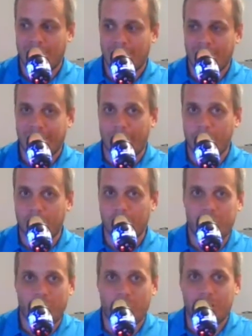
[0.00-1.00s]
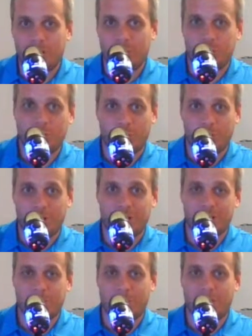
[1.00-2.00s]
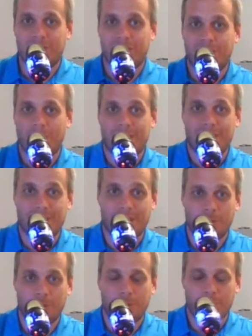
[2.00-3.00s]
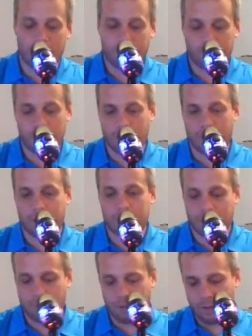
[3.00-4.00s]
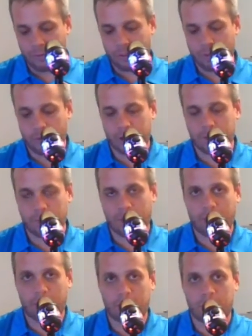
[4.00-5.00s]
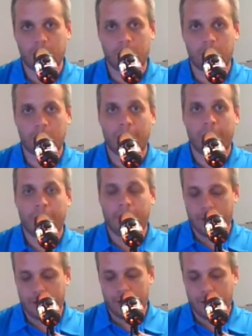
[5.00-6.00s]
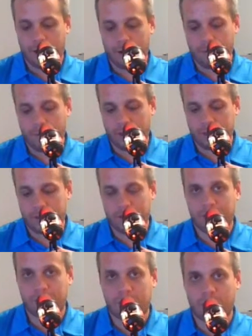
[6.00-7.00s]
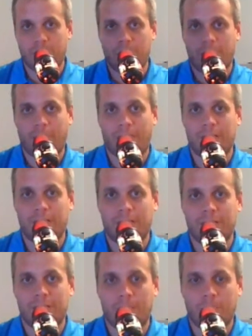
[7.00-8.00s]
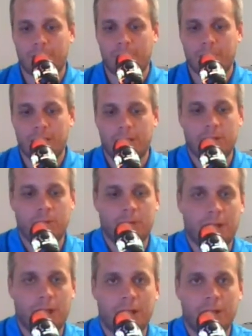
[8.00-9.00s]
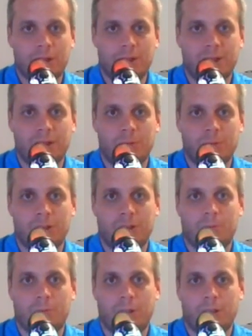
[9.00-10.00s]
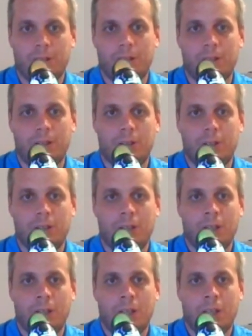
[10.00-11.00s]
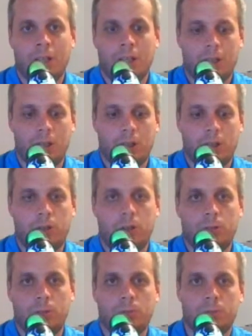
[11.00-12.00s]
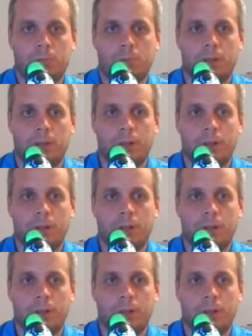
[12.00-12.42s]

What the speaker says: capital is only useful in as much as it makes labor productive. Well, that's my argument, but that's sort of the same idea as what Keynes was explaining here in other terms. But